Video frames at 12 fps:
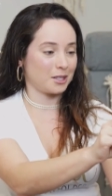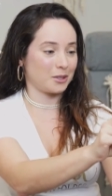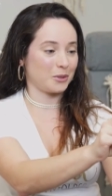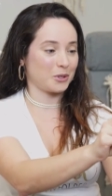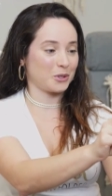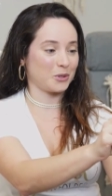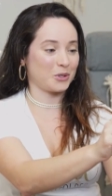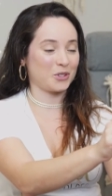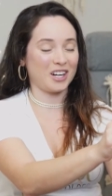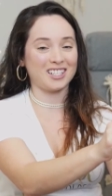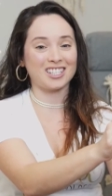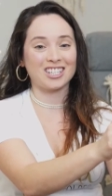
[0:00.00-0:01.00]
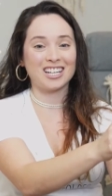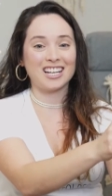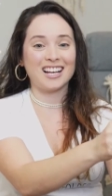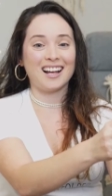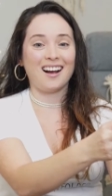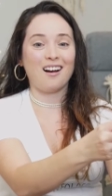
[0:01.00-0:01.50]
doesn't look so strange.
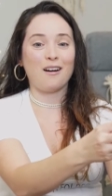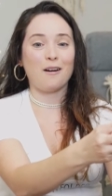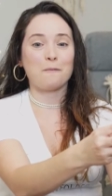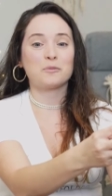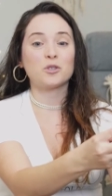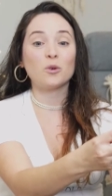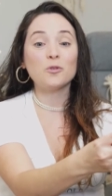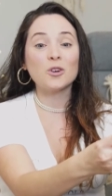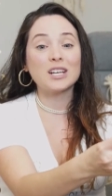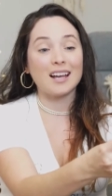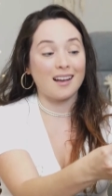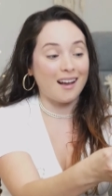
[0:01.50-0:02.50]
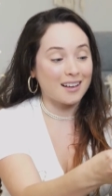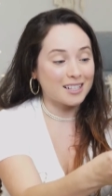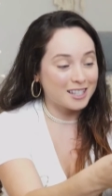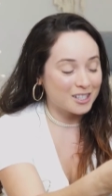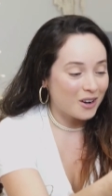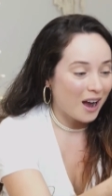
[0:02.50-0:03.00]
Don't forget, I
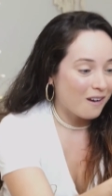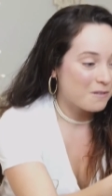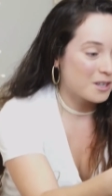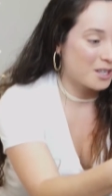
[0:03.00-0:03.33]
still have the